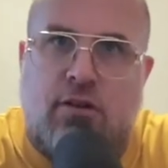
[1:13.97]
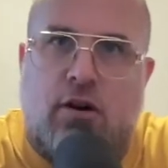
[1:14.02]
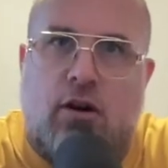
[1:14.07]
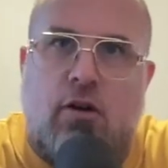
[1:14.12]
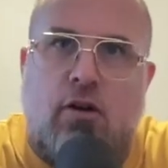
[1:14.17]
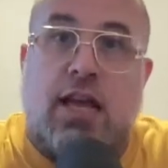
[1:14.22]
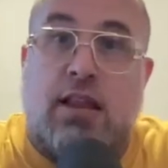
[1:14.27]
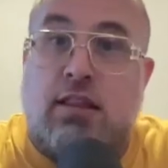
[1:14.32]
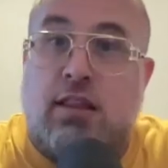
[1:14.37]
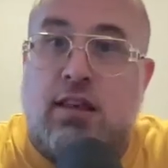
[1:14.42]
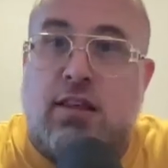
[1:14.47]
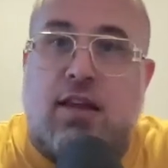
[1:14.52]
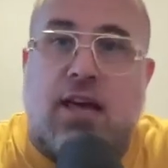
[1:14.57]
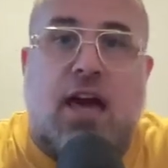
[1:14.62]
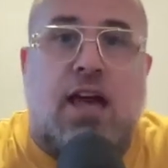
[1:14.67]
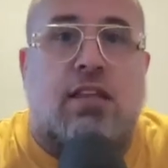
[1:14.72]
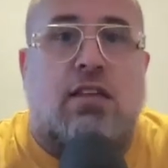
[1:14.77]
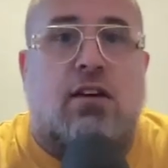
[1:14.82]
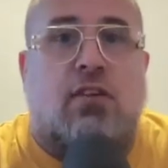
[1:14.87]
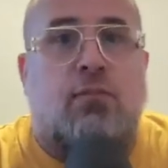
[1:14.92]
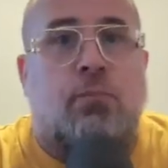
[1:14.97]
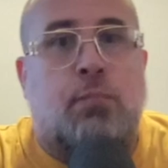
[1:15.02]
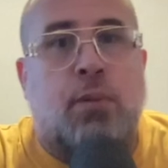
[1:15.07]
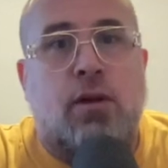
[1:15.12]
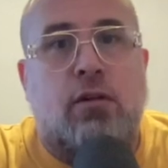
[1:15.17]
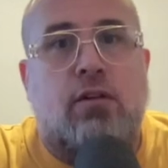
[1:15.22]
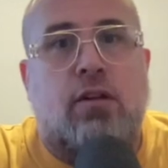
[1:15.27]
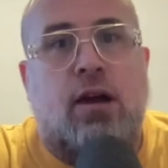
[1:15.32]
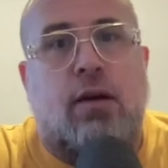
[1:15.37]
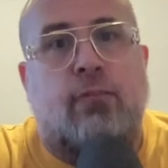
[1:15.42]
So in this case, I've
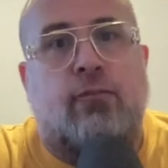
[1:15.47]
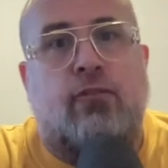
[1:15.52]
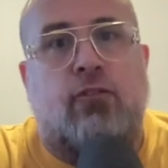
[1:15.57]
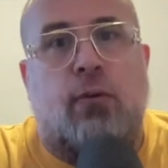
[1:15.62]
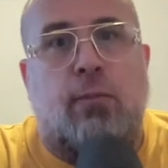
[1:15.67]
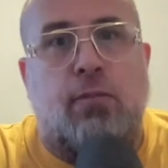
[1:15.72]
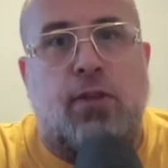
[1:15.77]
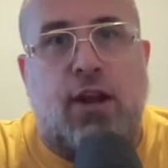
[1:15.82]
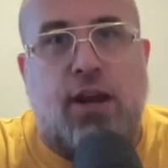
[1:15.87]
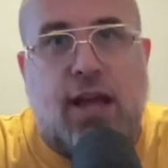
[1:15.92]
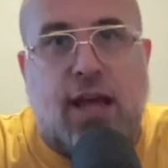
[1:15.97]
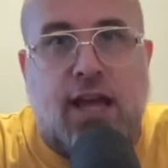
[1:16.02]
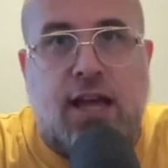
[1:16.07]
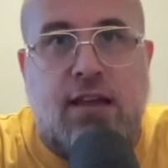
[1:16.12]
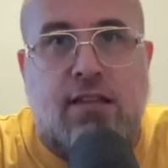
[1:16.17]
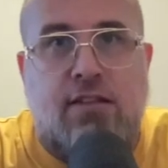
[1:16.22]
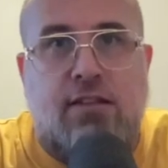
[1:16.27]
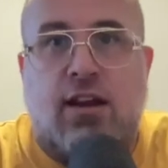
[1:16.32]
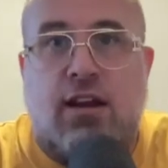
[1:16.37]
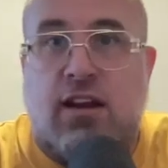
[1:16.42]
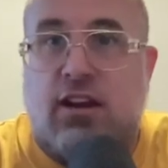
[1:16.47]
built up from the knees.